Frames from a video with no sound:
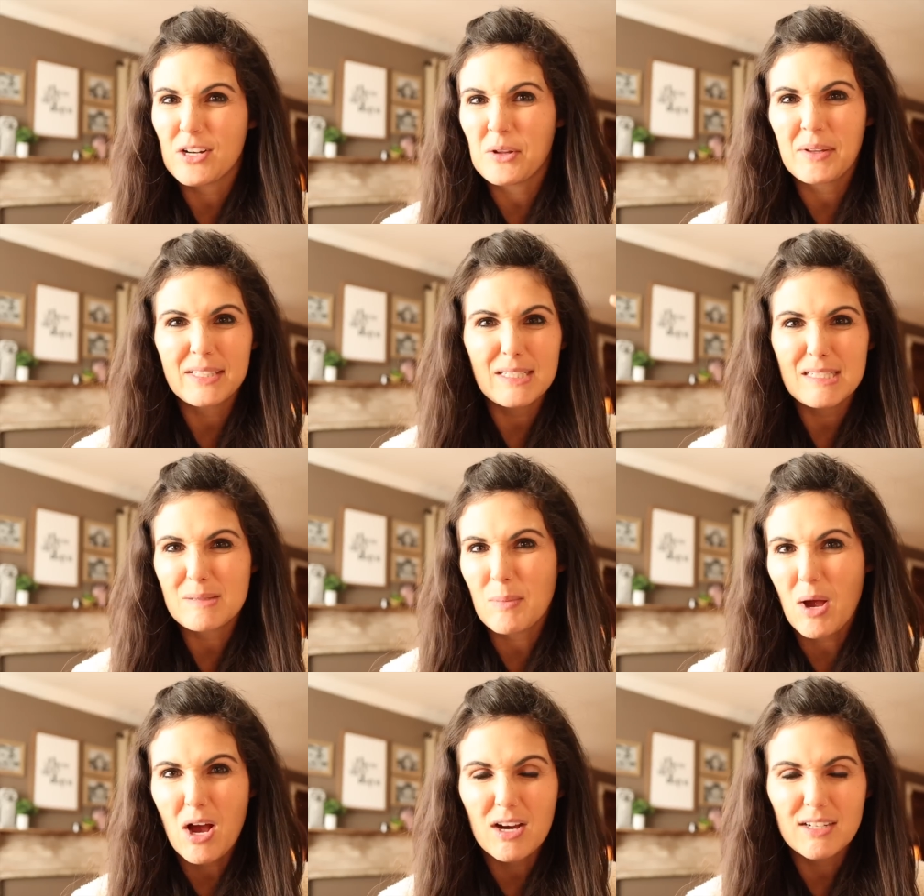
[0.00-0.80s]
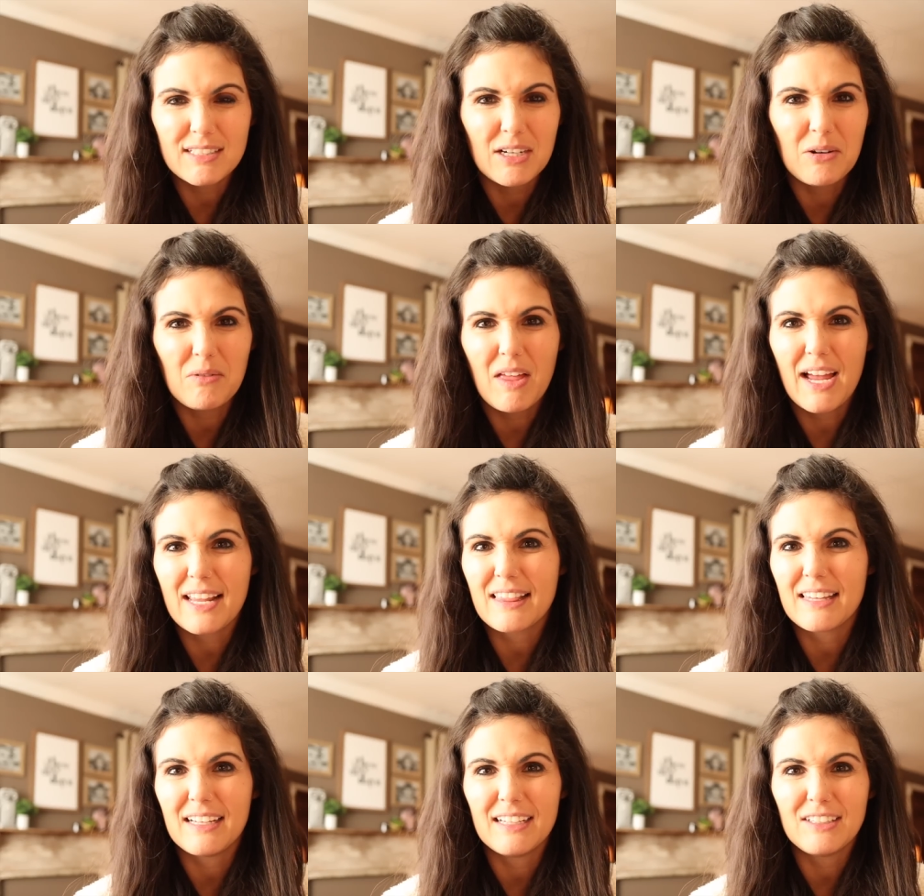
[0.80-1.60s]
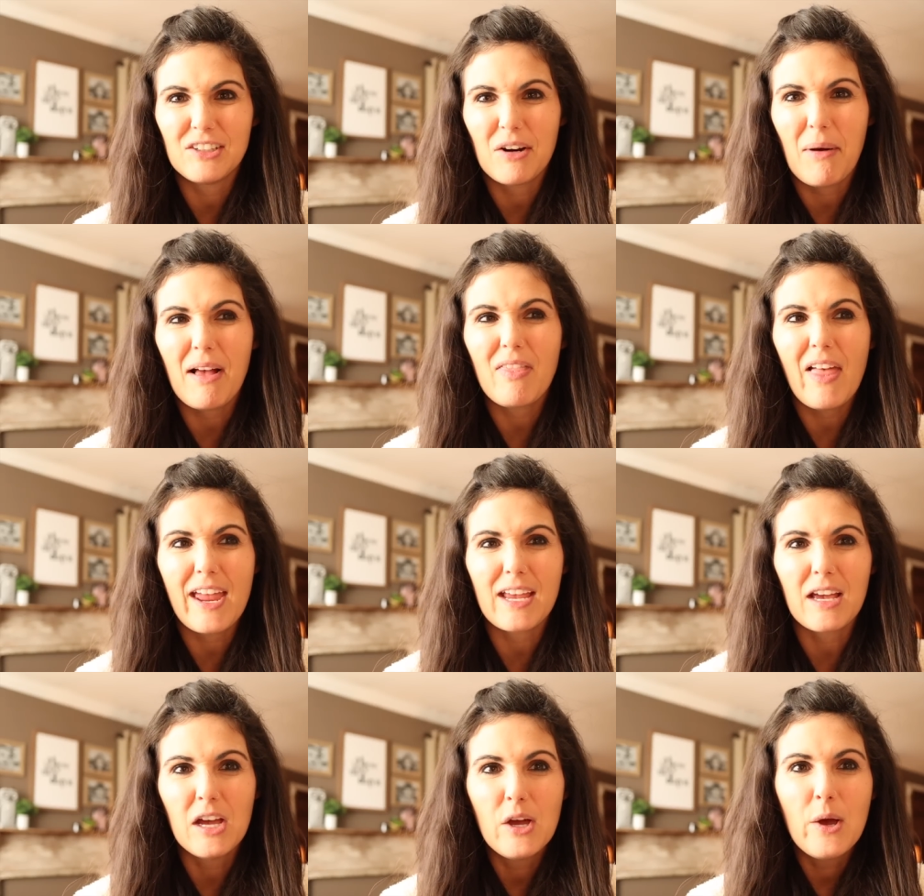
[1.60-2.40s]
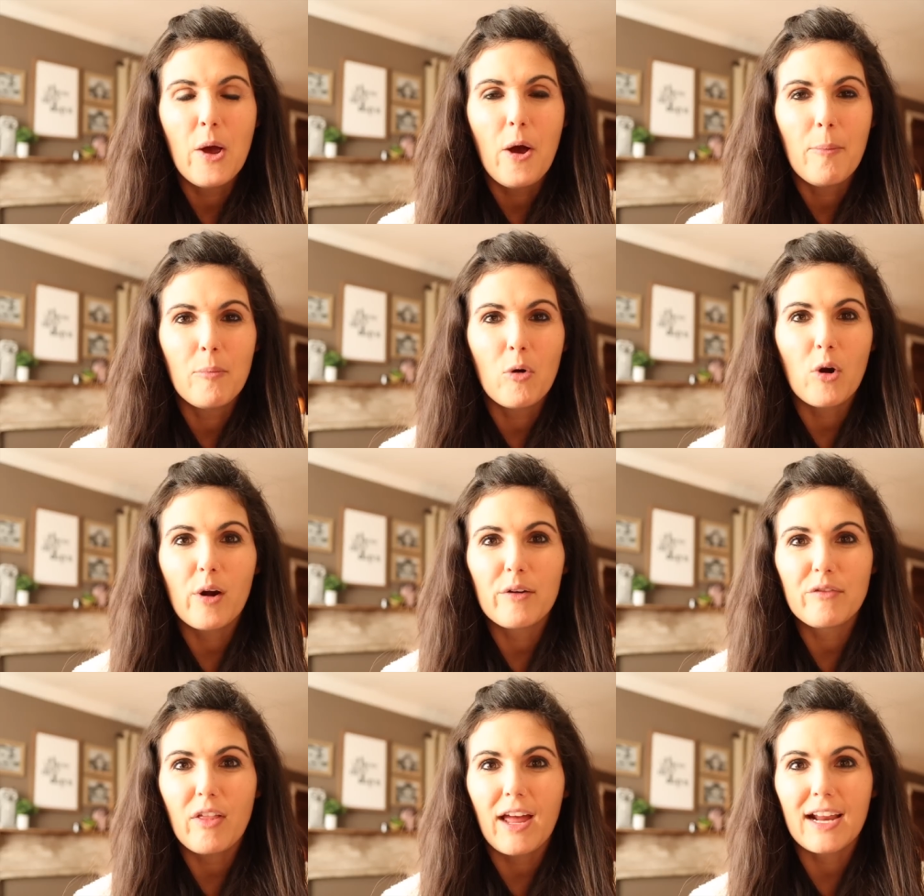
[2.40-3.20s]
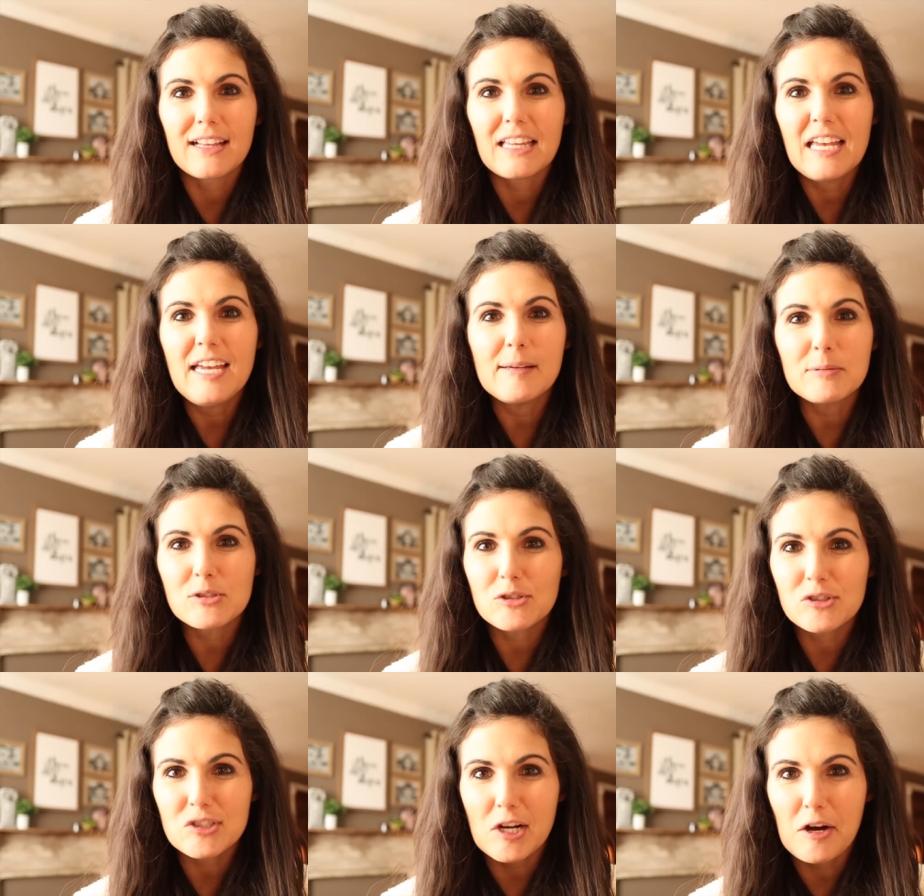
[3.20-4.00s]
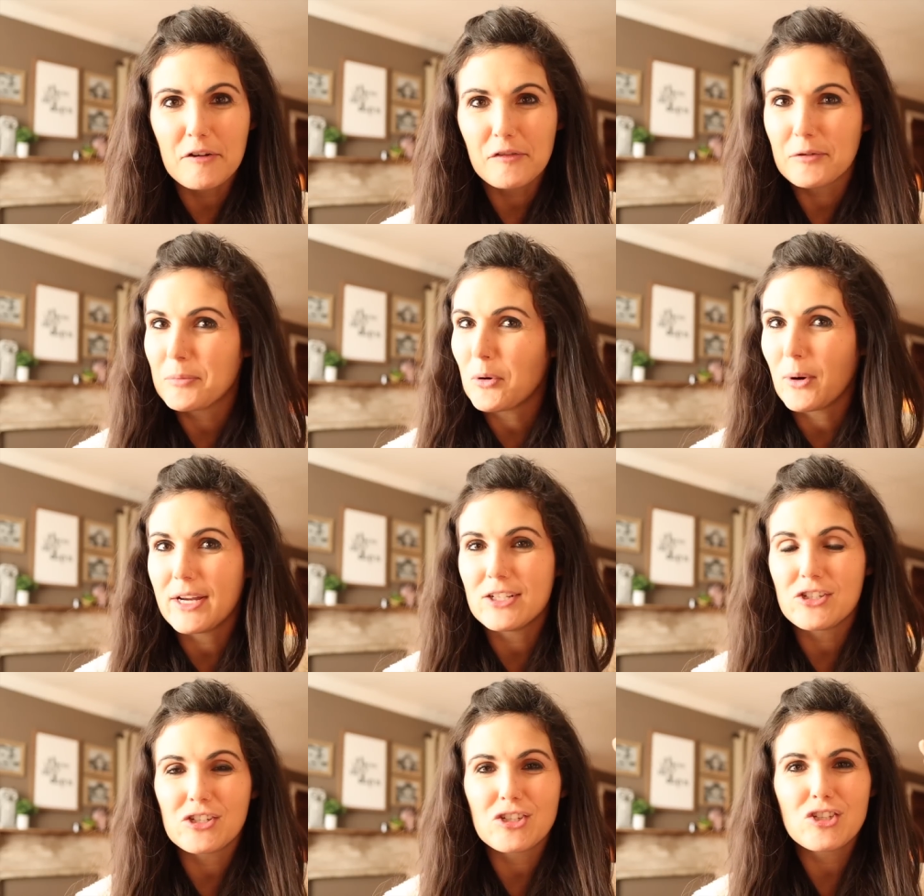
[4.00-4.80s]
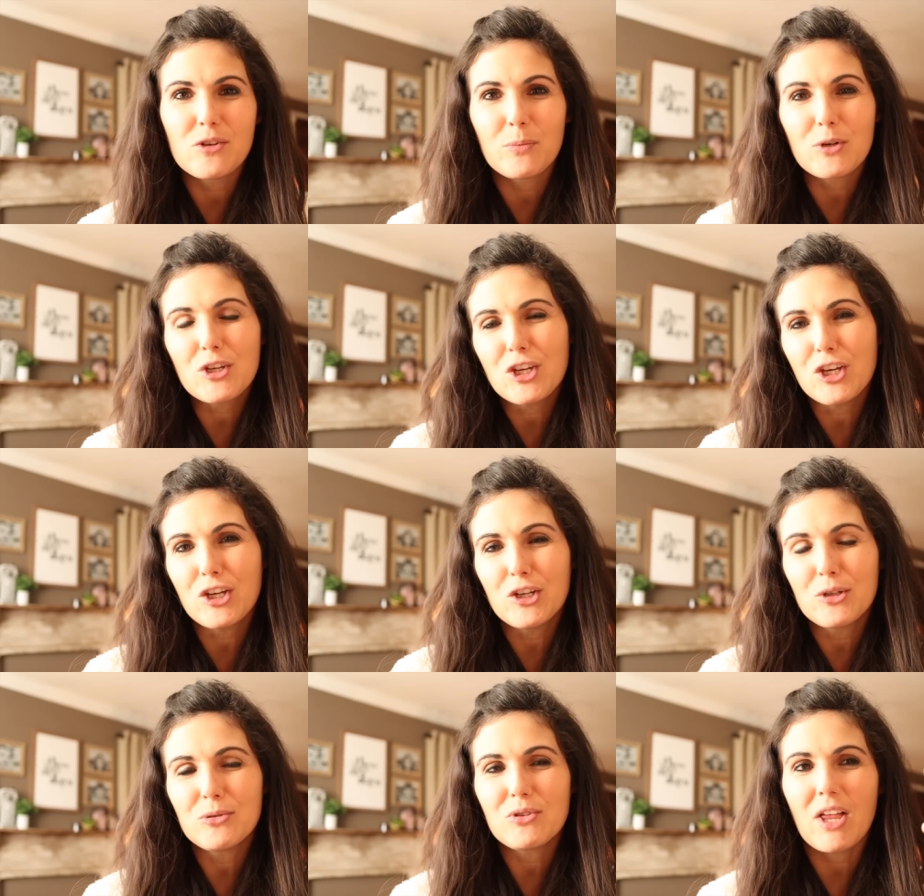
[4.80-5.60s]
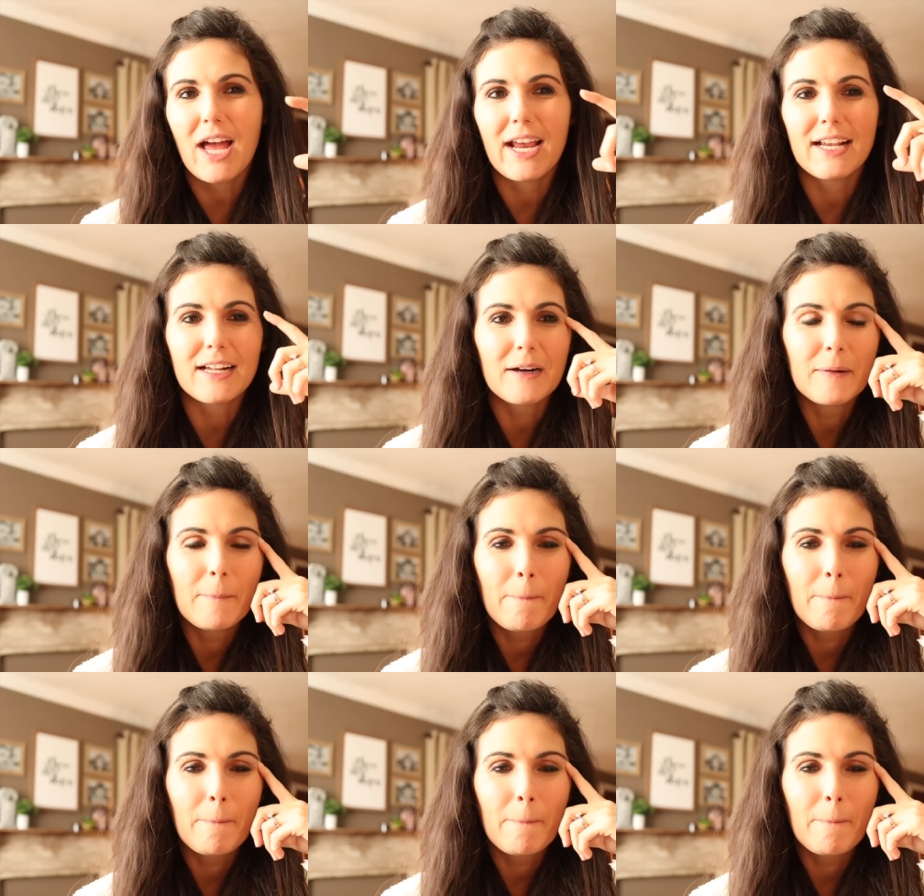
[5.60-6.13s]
I don't like the smocks. I don't like the, you know, I like more of like the hipster style for boys, just super cute, like